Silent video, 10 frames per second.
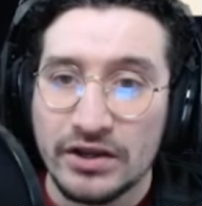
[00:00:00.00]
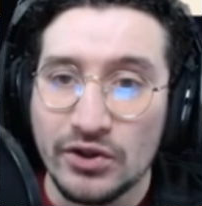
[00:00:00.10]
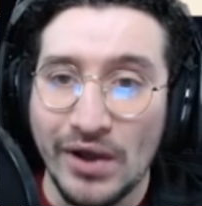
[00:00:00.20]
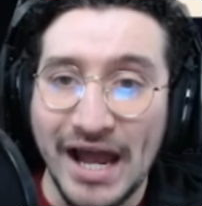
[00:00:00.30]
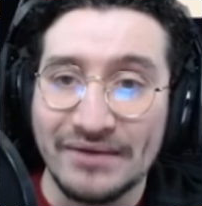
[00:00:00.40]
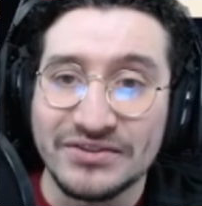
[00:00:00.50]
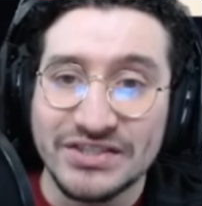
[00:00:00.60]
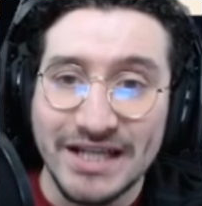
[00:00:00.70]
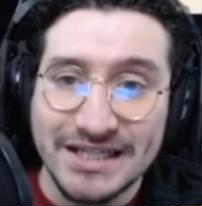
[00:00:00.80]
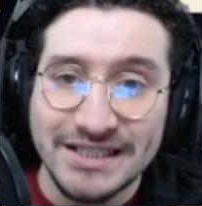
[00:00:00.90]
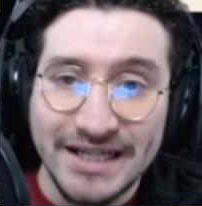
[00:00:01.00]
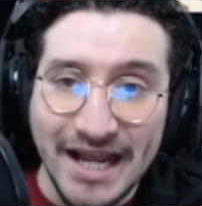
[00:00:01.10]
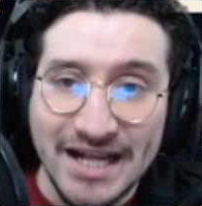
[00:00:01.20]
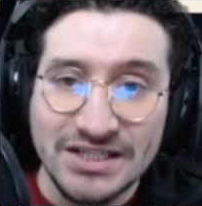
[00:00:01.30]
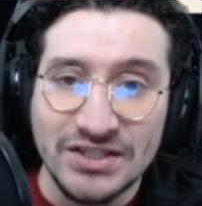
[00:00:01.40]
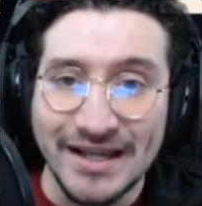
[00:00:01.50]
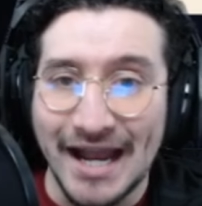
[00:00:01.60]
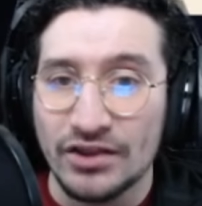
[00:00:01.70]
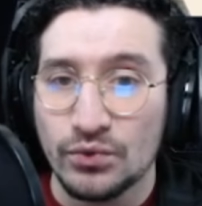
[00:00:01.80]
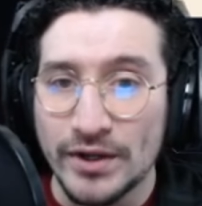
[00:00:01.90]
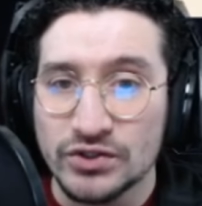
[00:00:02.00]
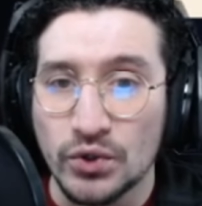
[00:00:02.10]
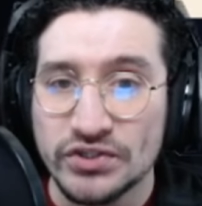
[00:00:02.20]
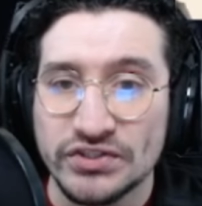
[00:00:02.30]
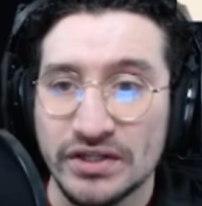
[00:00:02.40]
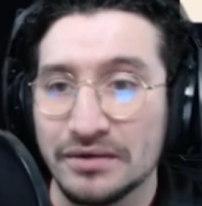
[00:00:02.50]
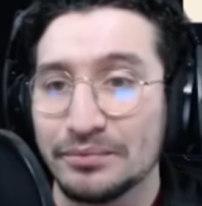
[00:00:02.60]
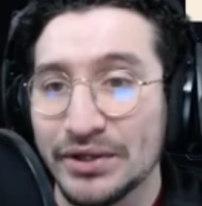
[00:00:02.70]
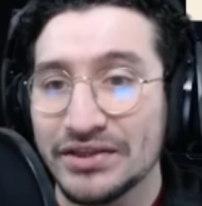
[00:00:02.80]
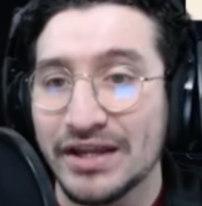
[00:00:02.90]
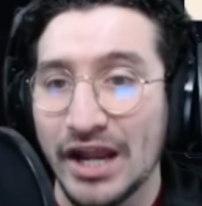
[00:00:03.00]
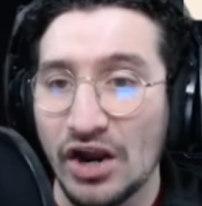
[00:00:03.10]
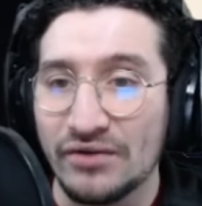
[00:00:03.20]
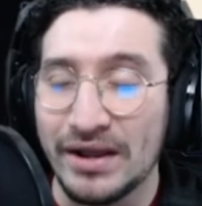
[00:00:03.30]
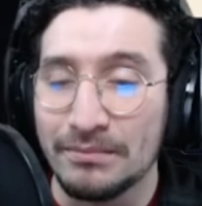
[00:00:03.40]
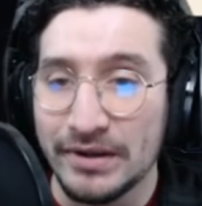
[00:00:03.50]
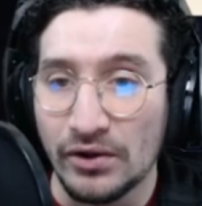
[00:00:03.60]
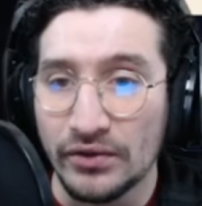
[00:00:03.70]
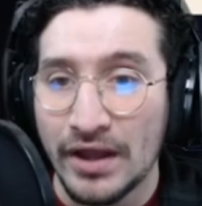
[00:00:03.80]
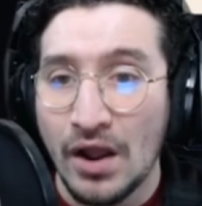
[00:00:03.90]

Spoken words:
You'll have 60 days to gather resources and complete the caravan build.